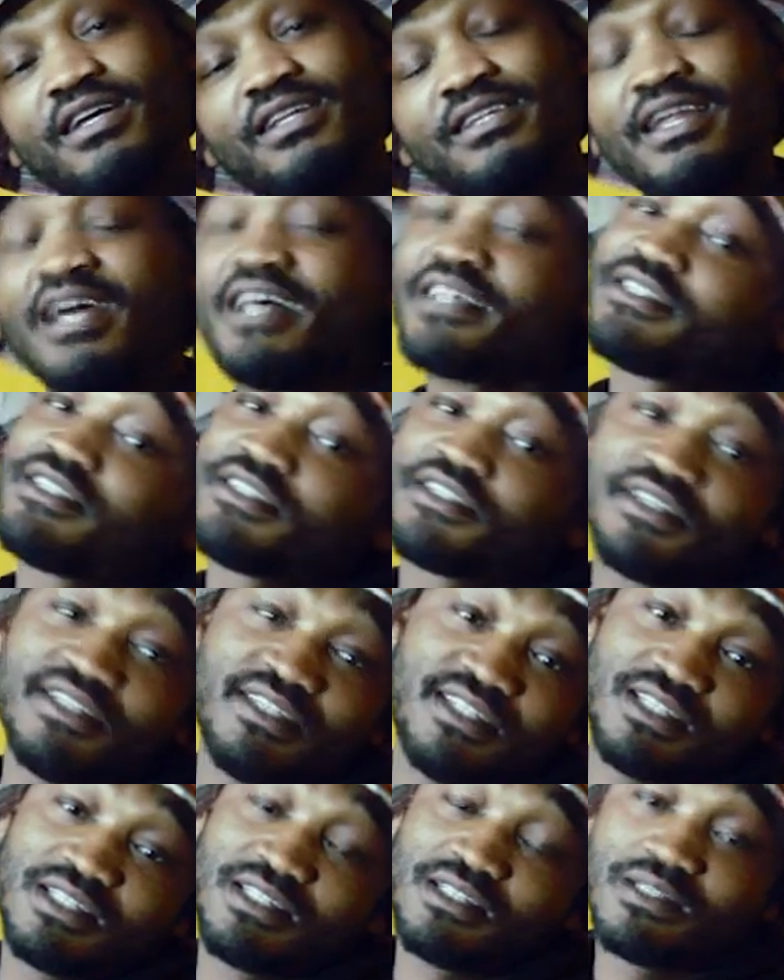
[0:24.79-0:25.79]
the
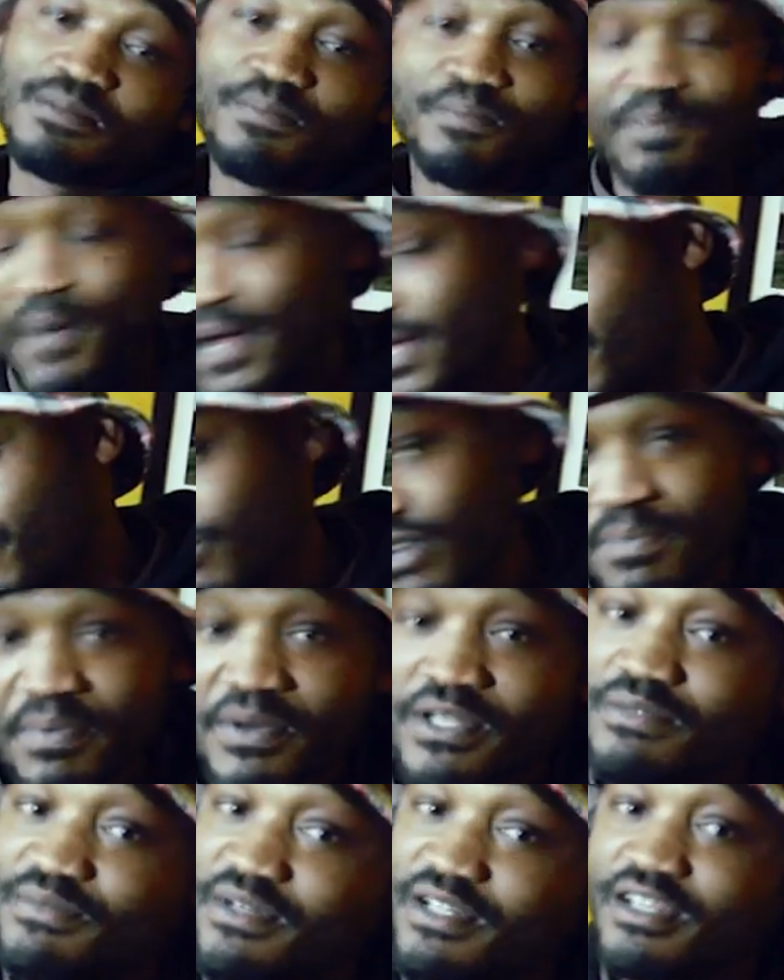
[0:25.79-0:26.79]
streets, best
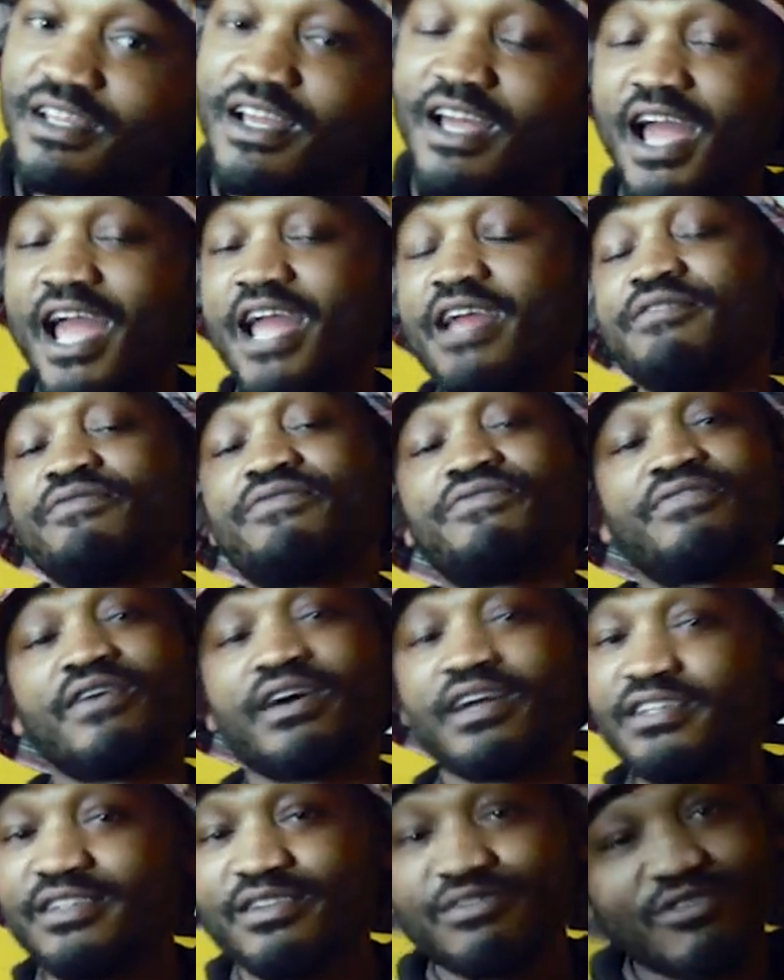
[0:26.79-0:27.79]
rappers, man. I ain't
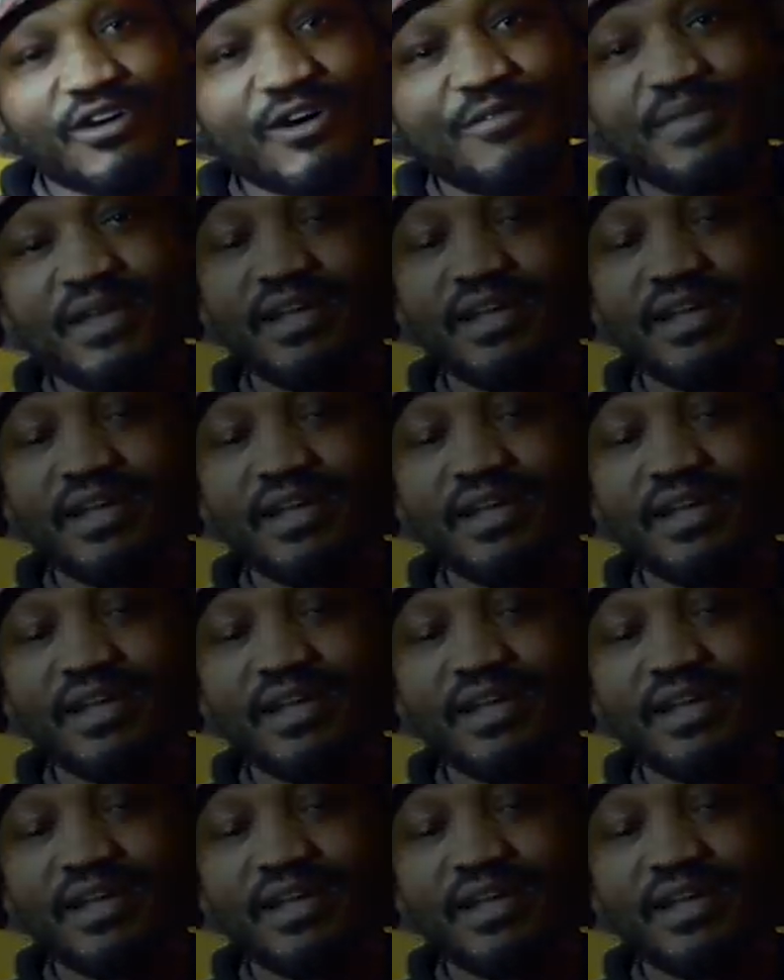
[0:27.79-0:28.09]
fucking around,